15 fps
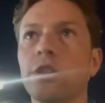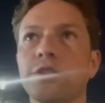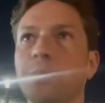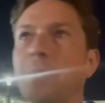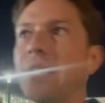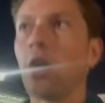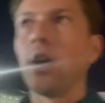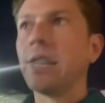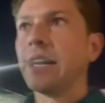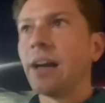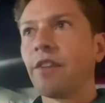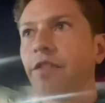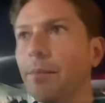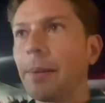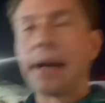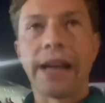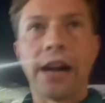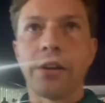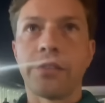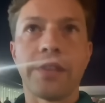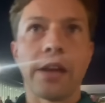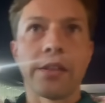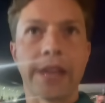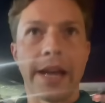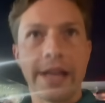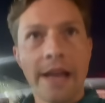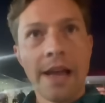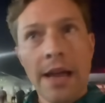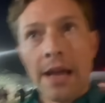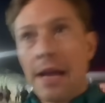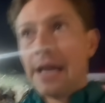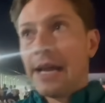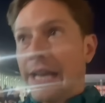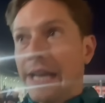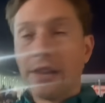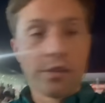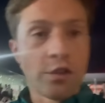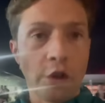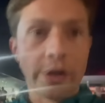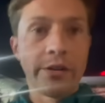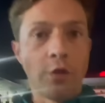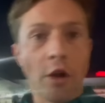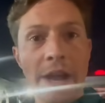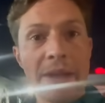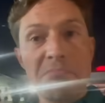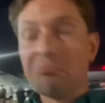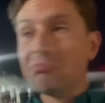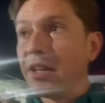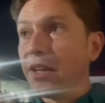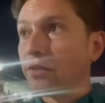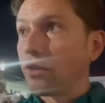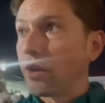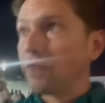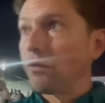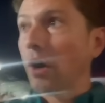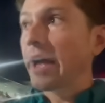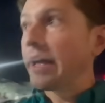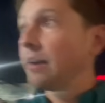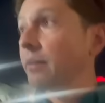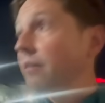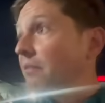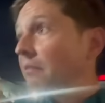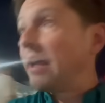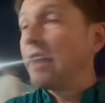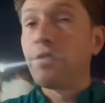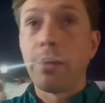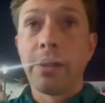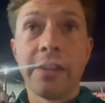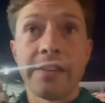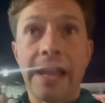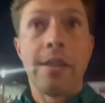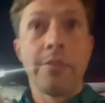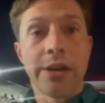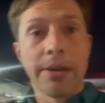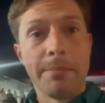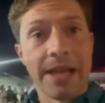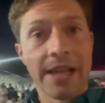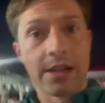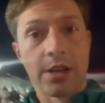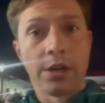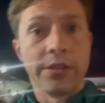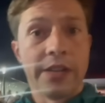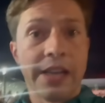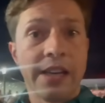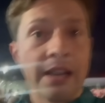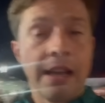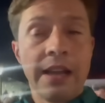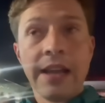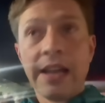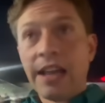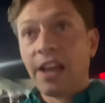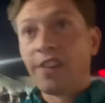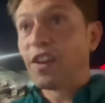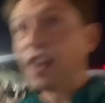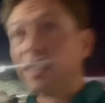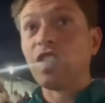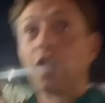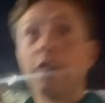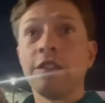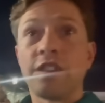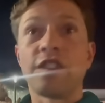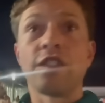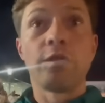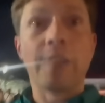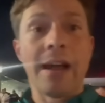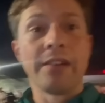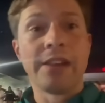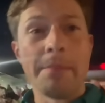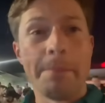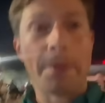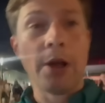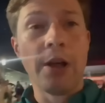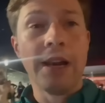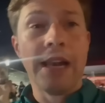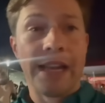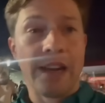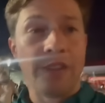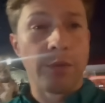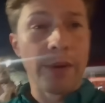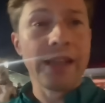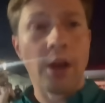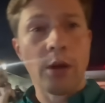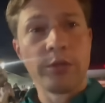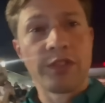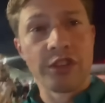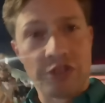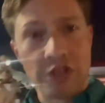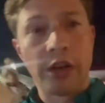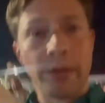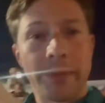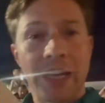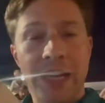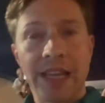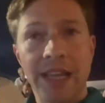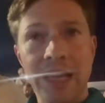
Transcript: speak highly enough about Gareth Southgate. He has got it right. He has got it right. And everyone that doubted him, me included, if he turns this around in Berlin, if we go to Germany,